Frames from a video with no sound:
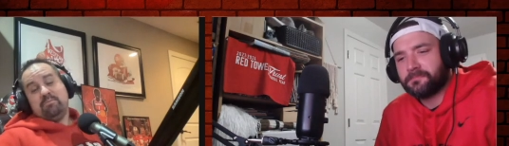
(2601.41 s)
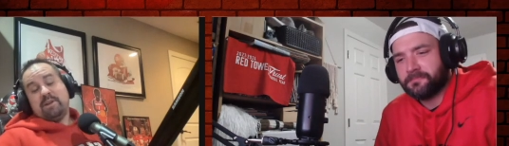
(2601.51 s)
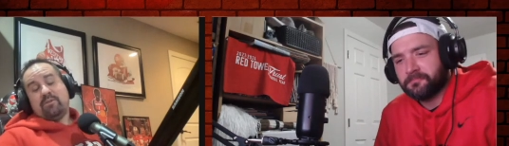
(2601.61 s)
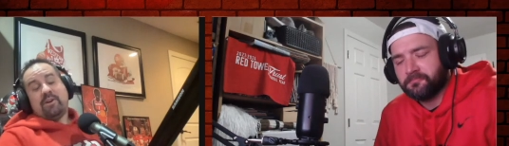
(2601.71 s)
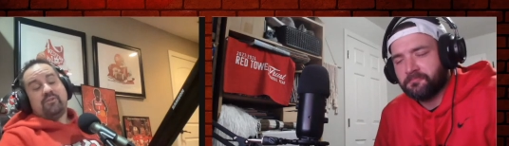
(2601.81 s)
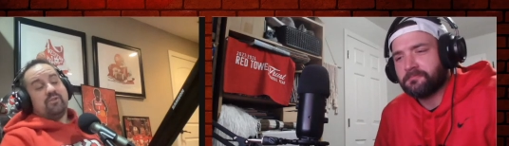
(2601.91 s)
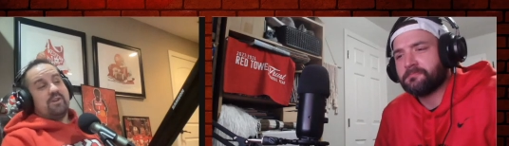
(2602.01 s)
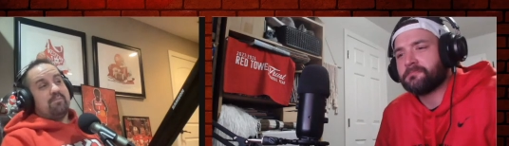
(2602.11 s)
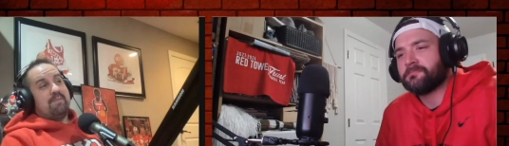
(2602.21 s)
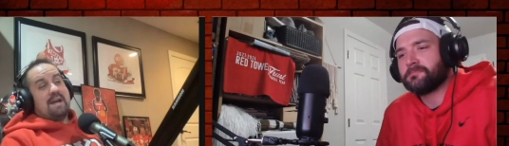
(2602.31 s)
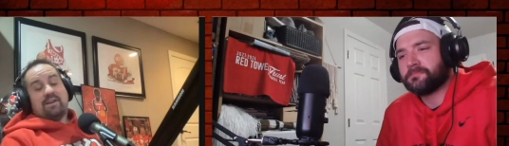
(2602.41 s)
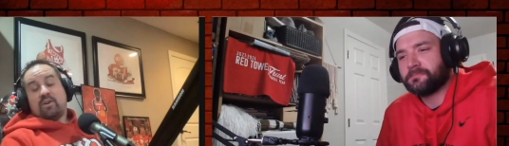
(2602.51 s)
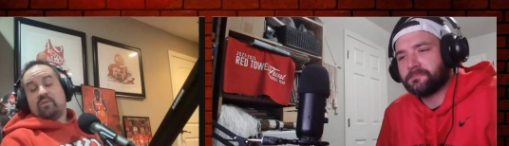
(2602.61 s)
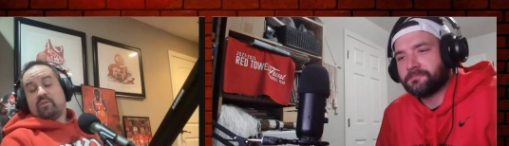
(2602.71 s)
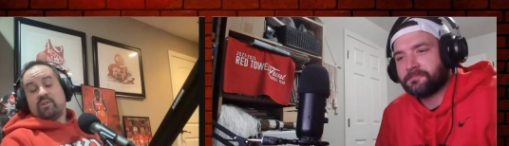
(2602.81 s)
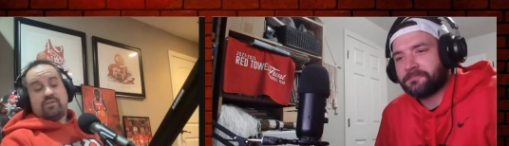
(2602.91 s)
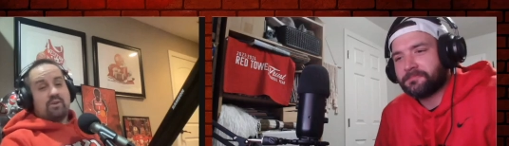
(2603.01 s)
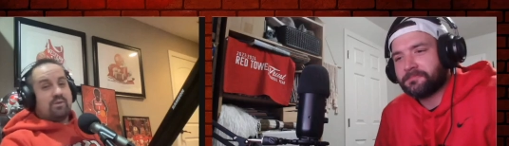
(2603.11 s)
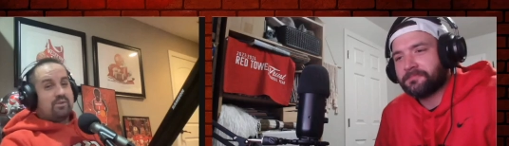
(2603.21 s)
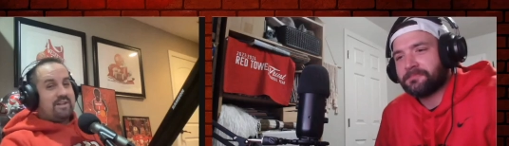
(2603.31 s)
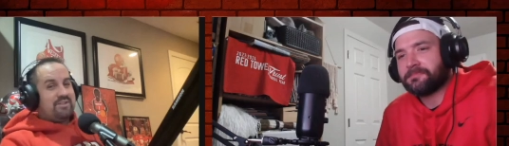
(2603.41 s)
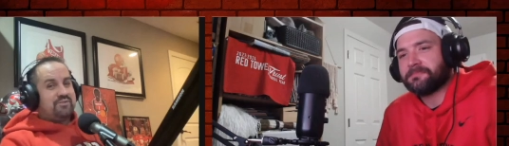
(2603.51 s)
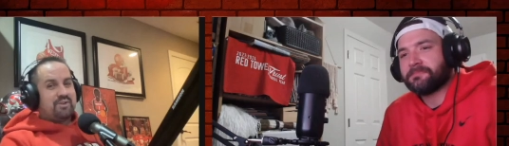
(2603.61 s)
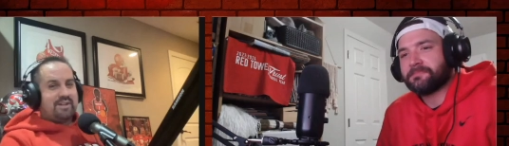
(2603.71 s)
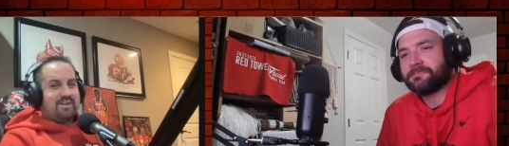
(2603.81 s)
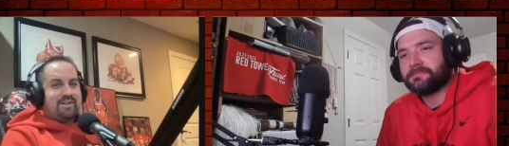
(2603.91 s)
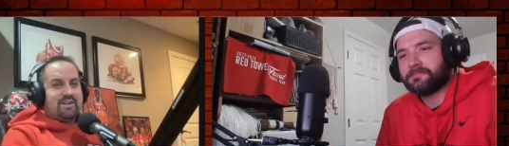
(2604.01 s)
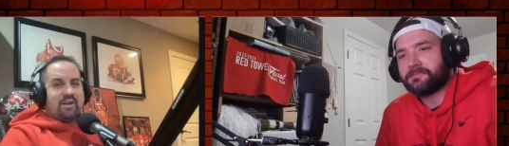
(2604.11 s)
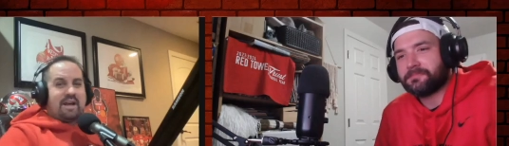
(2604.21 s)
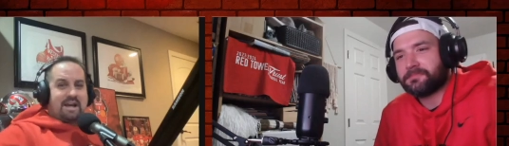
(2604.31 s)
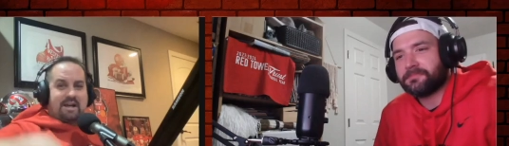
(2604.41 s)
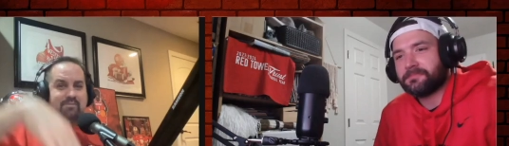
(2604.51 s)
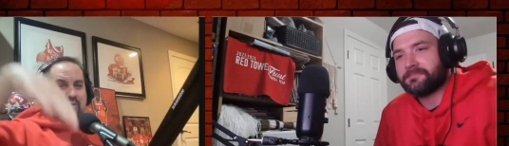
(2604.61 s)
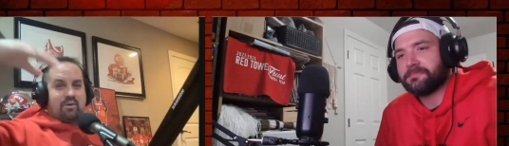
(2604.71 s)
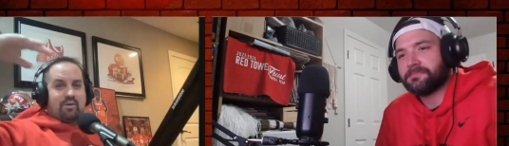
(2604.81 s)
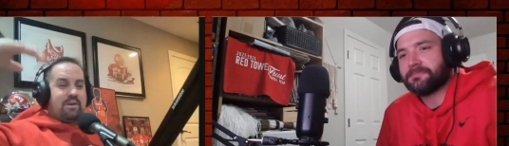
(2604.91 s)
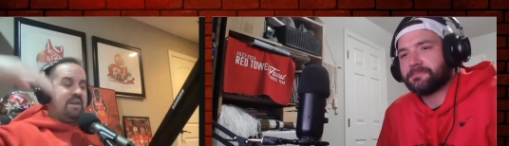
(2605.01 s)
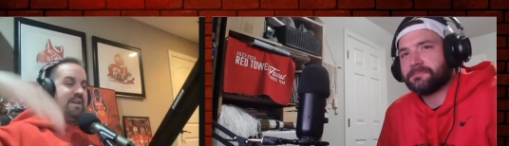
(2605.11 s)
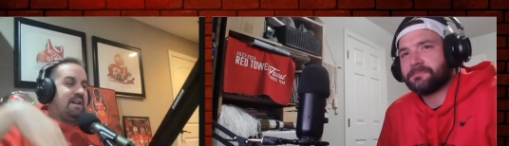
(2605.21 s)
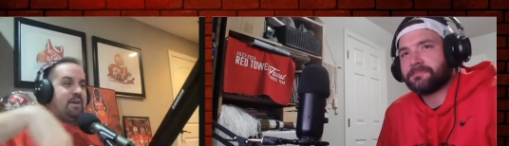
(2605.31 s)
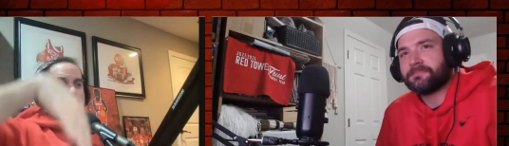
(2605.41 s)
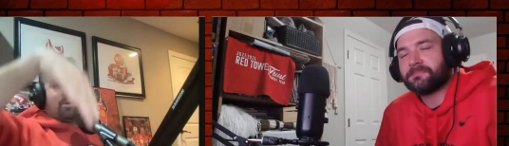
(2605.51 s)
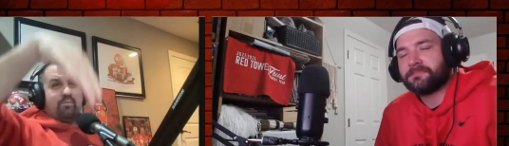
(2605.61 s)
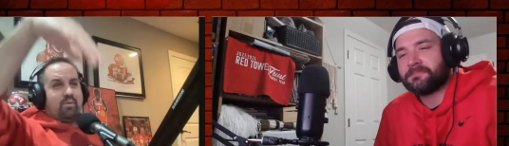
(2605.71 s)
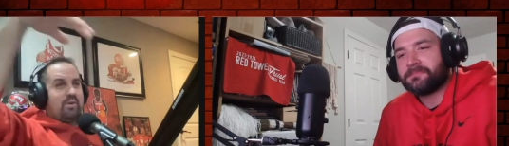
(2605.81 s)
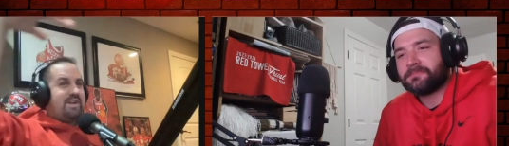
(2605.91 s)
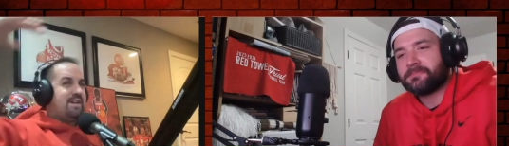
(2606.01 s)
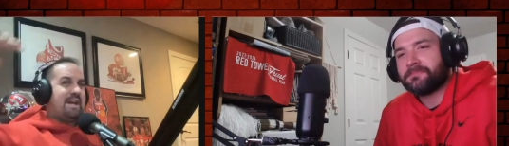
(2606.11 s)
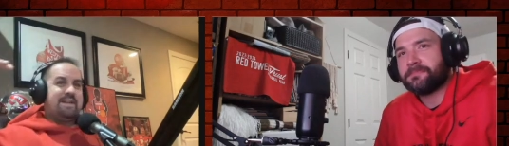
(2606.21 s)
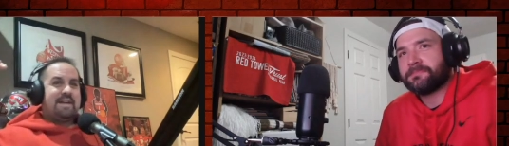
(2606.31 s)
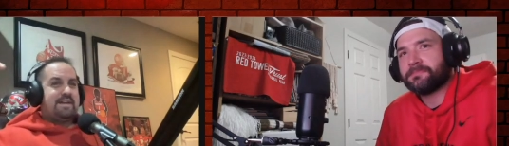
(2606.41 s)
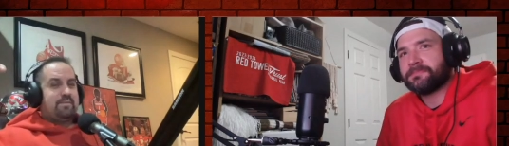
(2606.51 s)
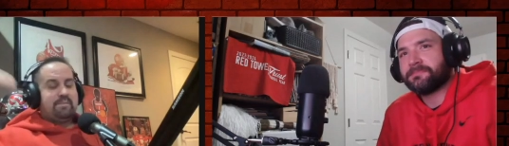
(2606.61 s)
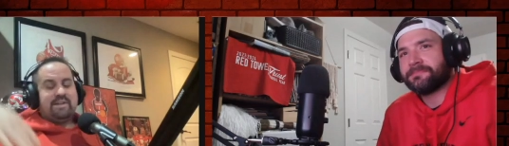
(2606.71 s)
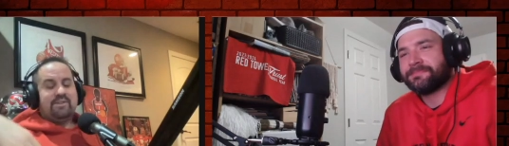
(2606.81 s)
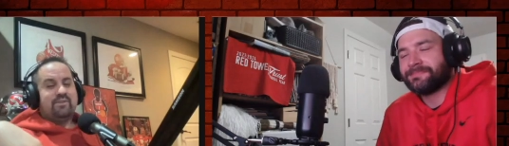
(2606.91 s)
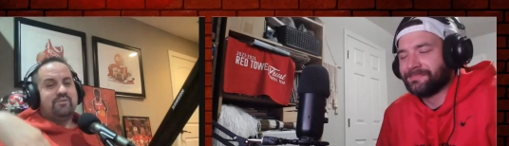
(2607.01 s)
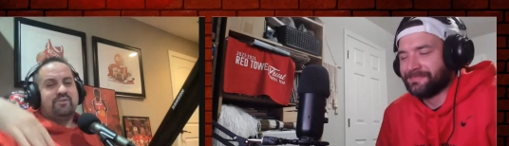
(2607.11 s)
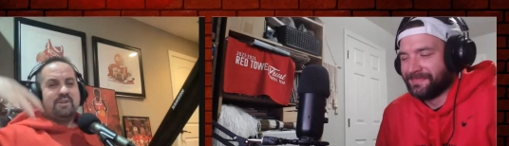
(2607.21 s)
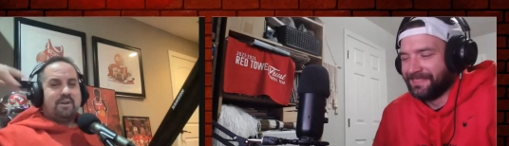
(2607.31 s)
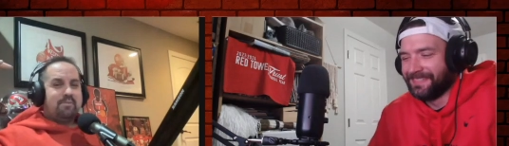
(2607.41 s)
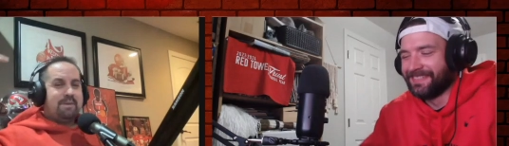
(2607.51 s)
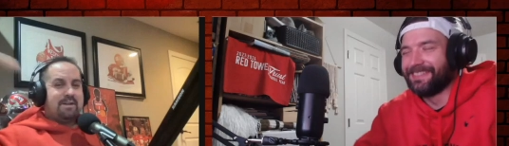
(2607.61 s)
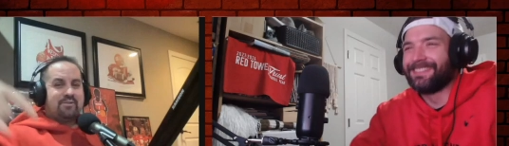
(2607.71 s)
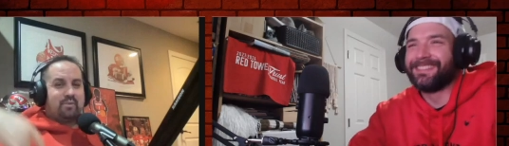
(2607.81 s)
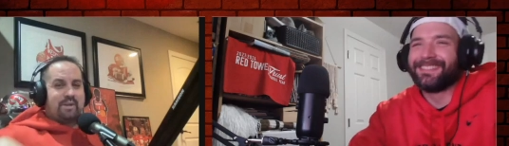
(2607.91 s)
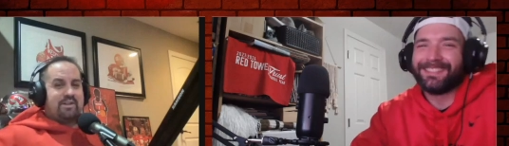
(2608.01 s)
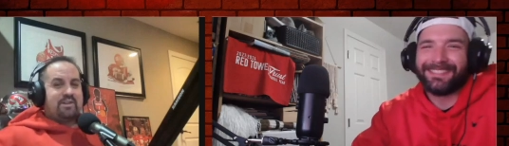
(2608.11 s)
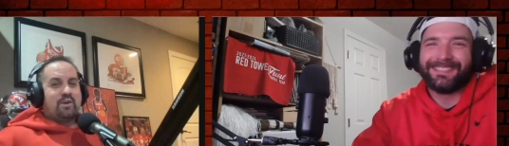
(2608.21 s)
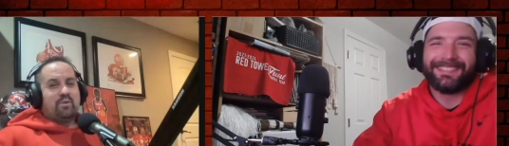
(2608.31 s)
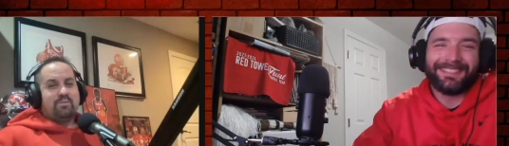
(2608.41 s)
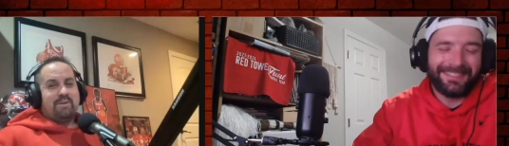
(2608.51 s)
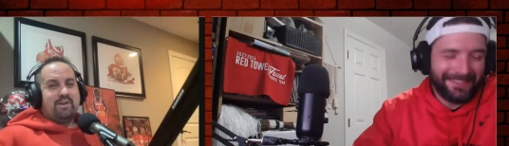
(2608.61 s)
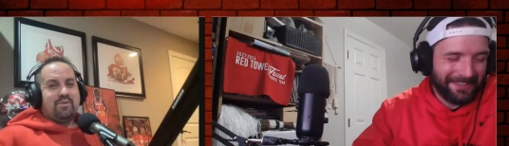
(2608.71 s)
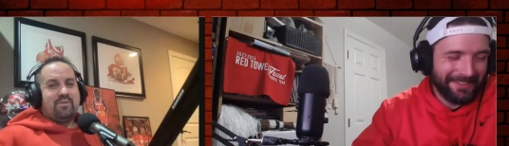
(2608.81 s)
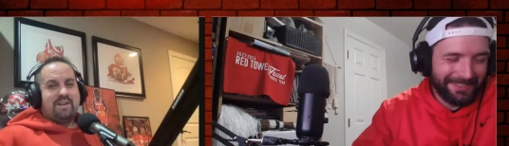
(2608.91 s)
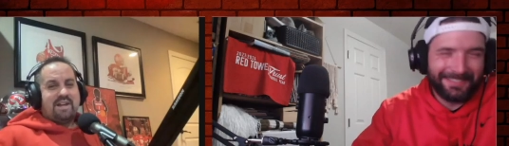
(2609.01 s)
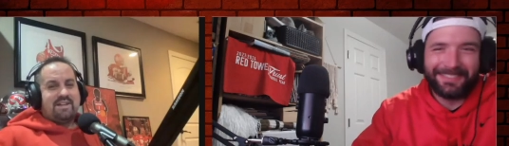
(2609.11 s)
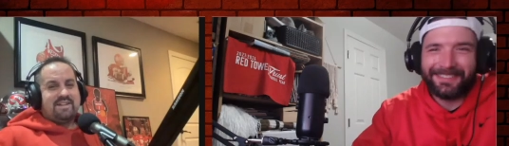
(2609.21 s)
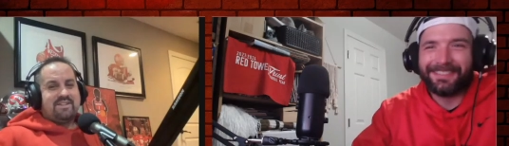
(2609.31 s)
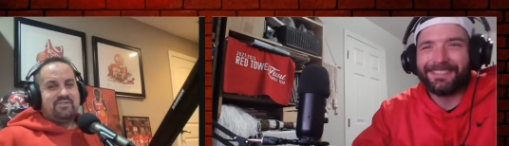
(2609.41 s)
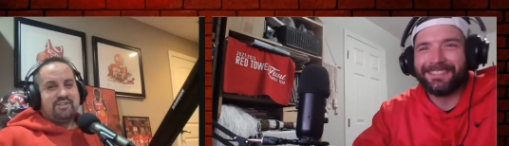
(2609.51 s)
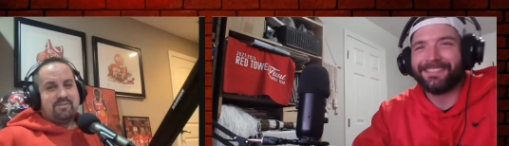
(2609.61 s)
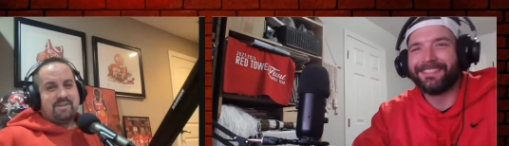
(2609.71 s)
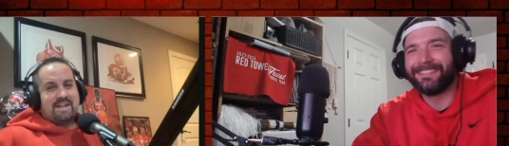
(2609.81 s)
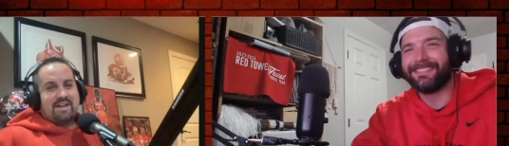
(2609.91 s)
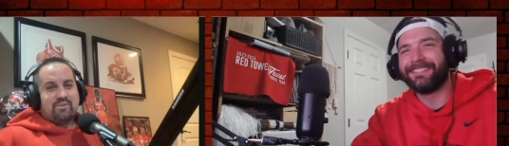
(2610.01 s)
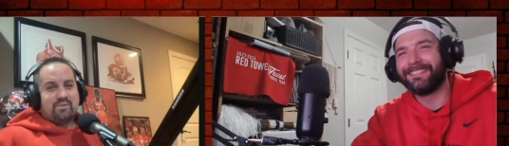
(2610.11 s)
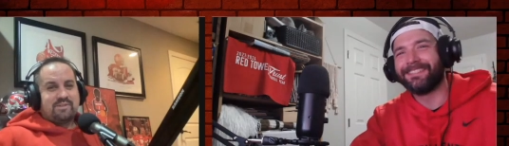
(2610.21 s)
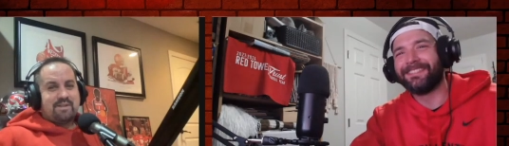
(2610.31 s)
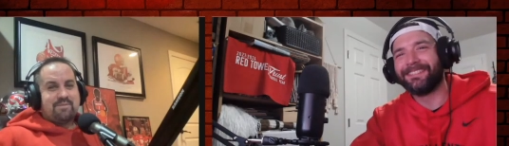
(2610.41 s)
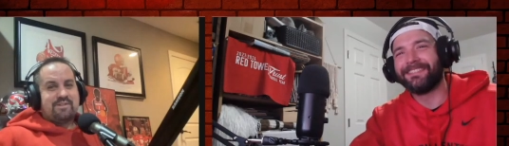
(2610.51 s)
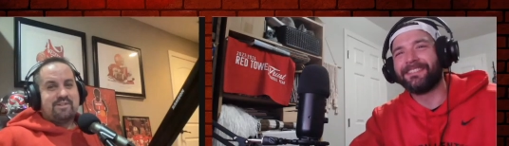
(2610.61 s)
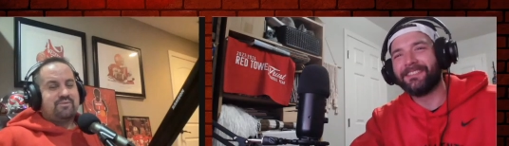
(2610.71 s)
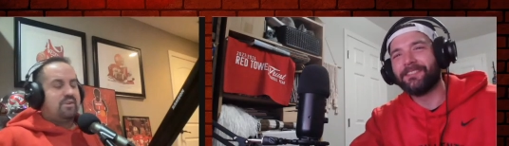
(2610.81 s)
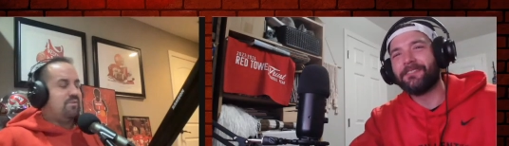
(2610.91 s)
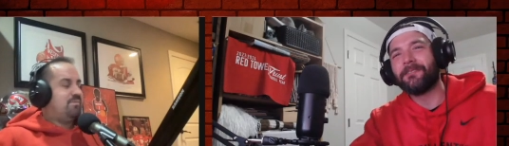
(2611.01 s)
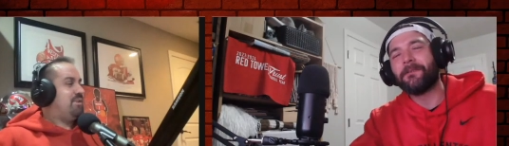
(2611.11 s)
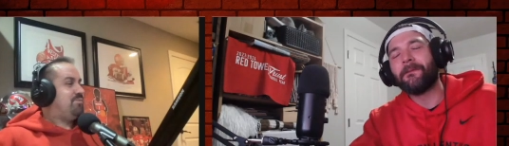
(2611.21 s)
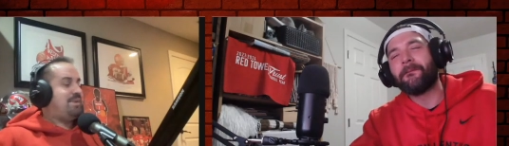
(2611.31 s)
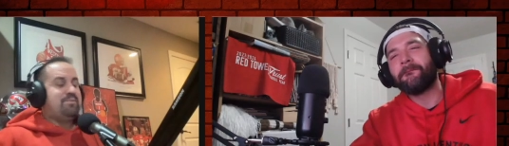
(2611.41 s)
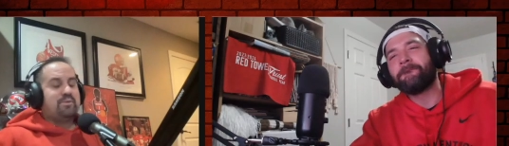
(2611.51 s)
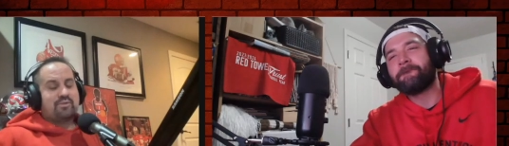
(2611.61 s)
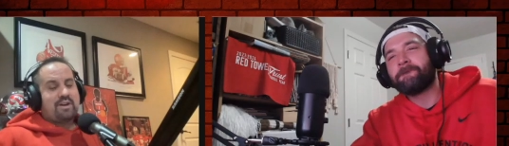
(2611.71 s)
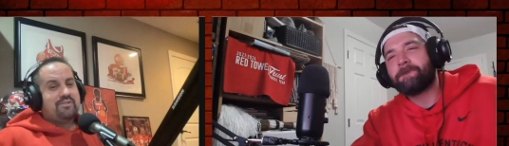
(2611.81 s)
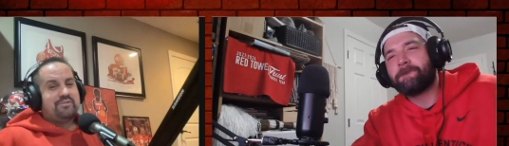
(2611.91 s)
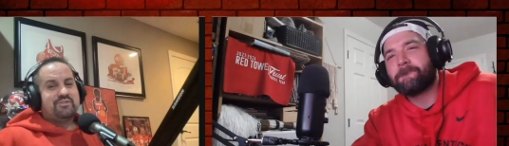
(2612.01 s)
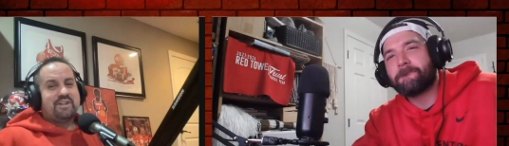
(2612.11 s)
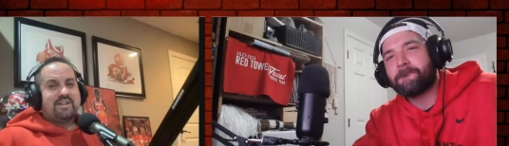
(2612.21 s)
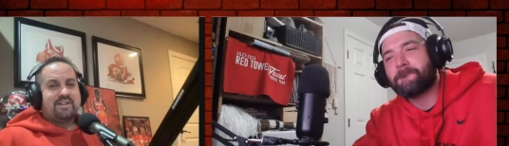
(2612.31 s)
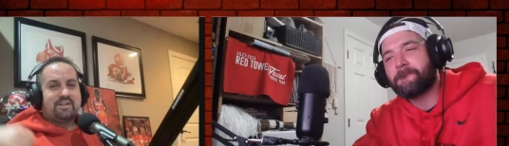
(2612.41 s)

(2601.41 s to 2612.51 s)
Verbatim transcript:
Speaker 1: Big Red's looking back over his shoulder. He's clearing a high bar at 1.88 meters, about to win a gold medal at the NCAA Outdoor Championships. These people are crazy saying